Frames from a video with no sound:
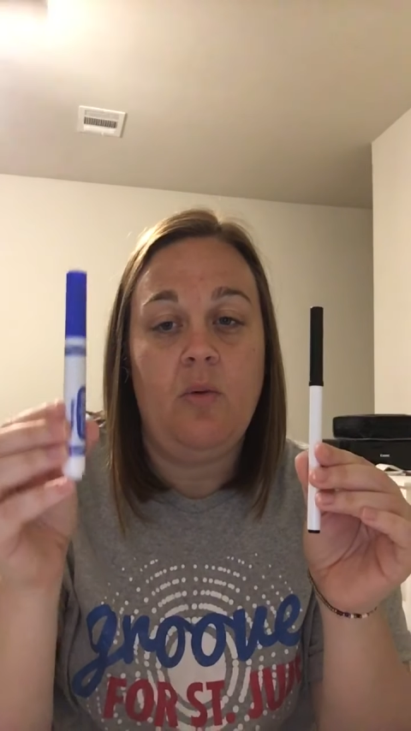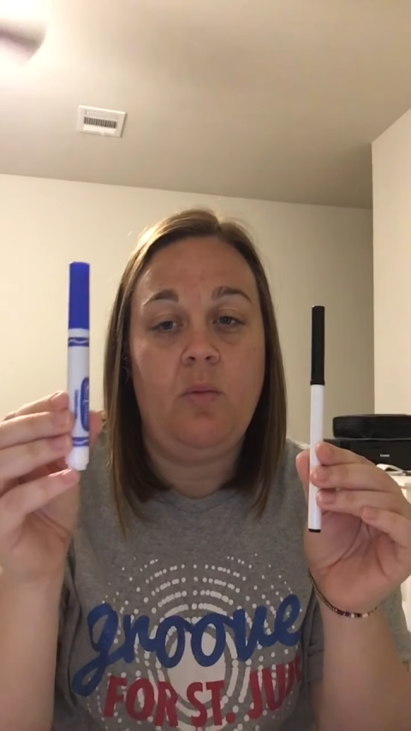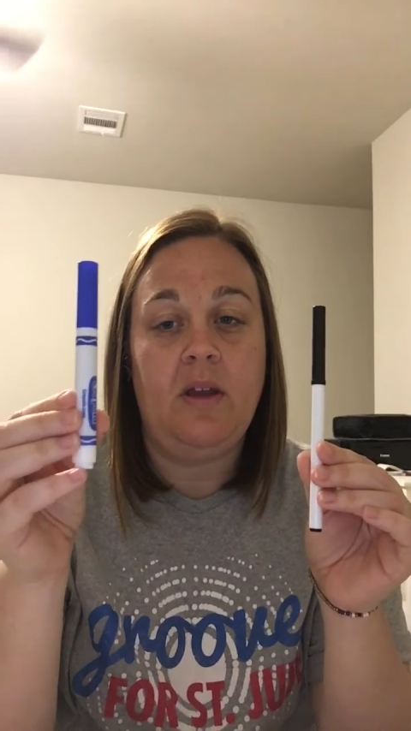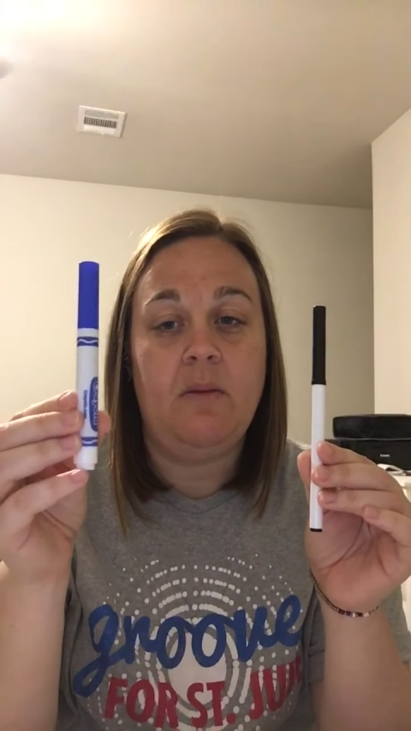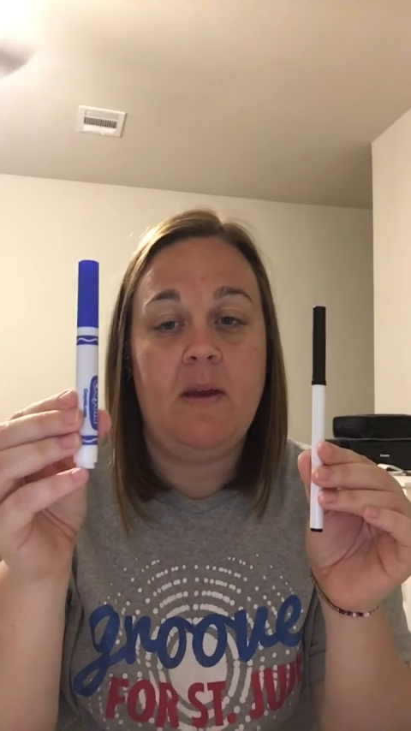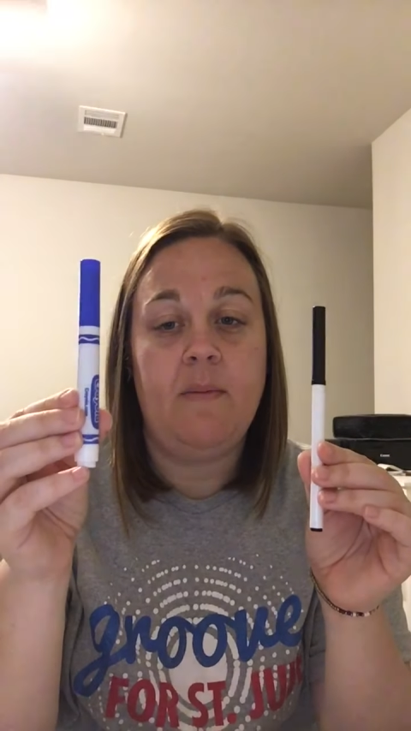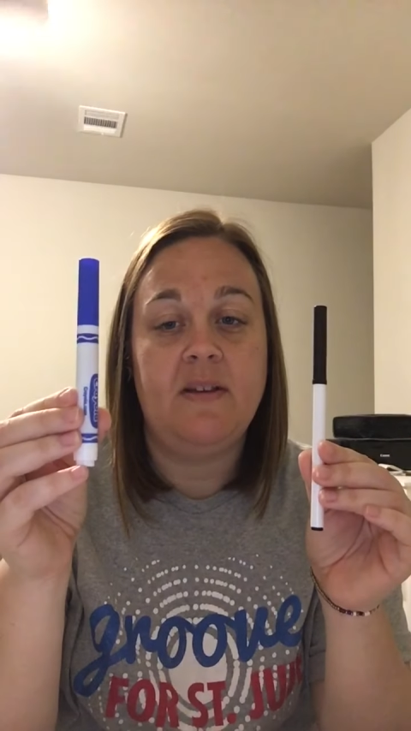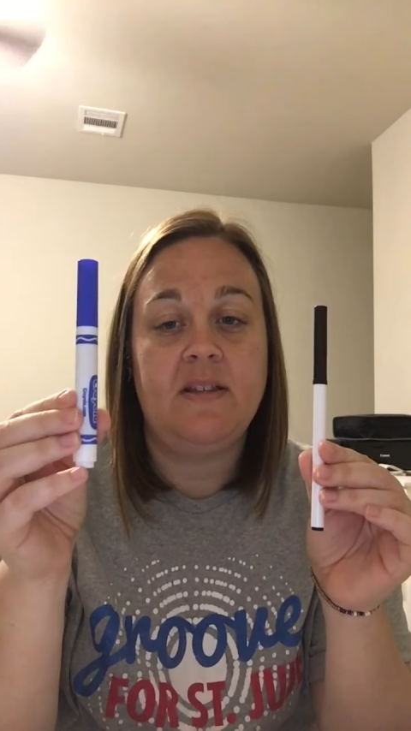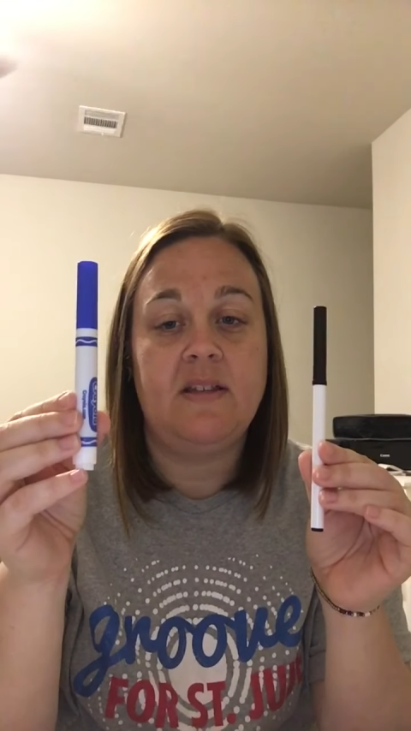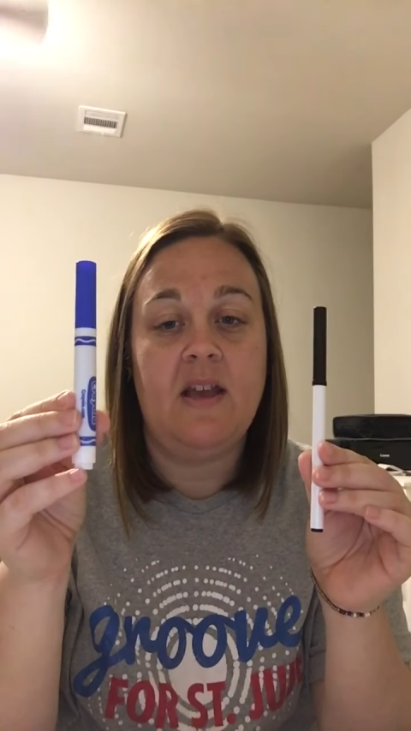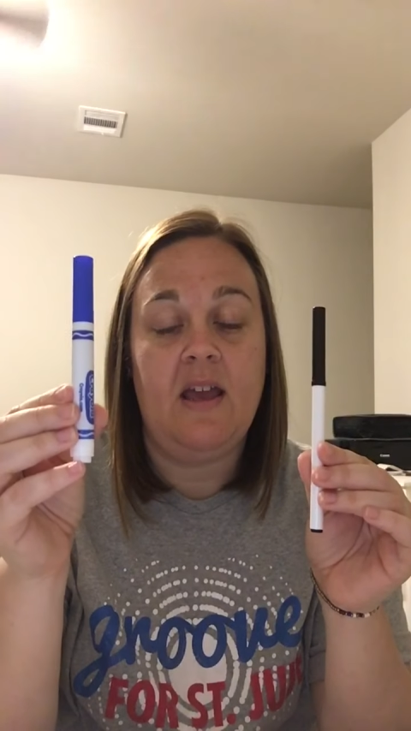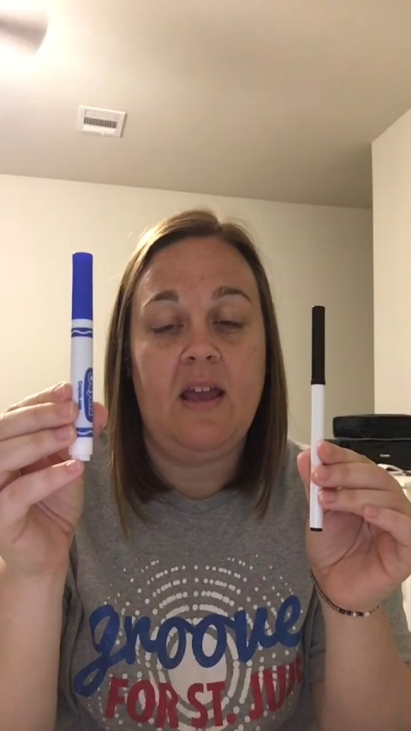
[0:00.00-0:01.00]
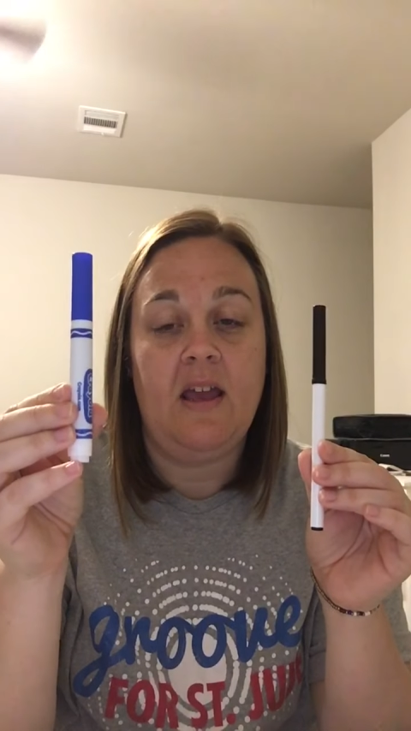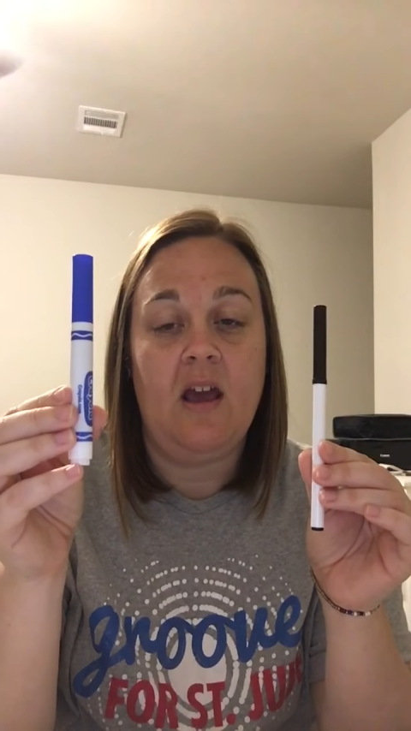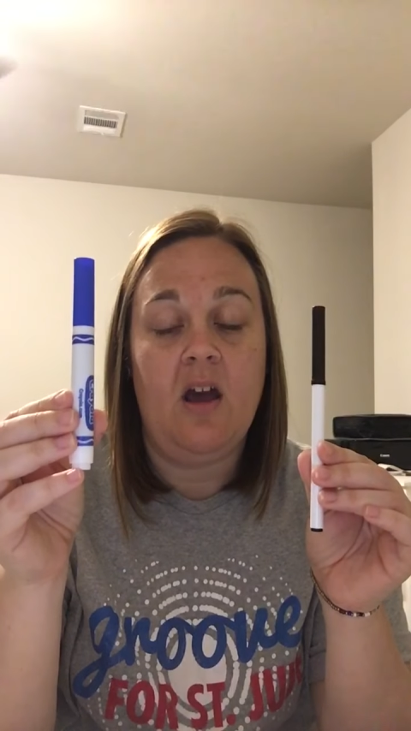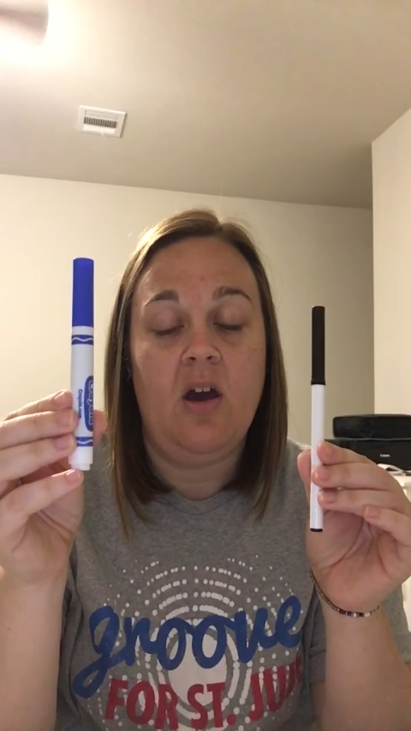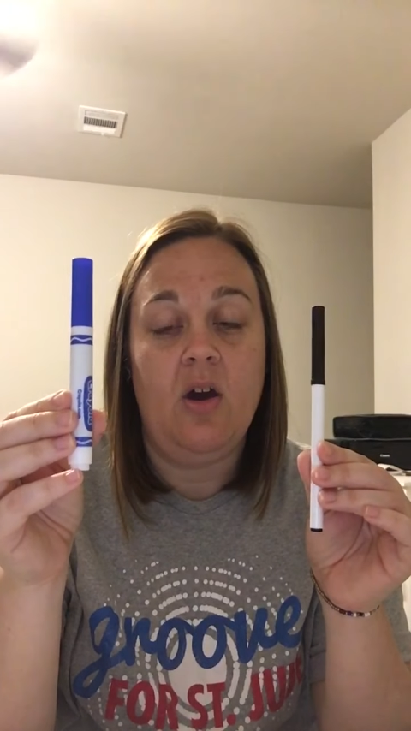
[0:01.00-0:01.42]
we could maybe say